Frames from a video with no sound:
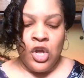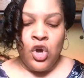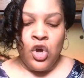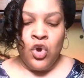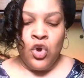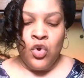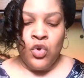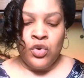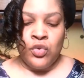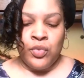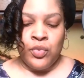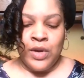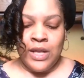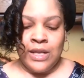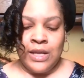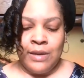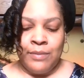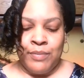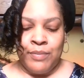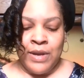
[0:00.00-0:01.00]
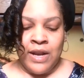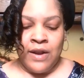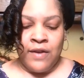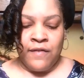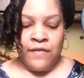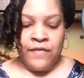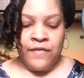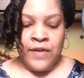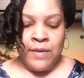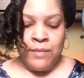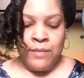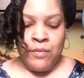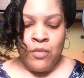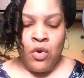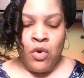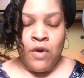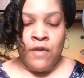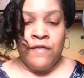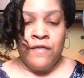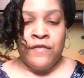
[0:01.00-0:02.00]
who'd really benefit
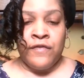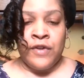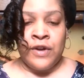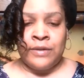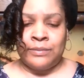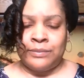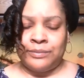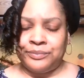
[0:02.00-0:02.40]
more from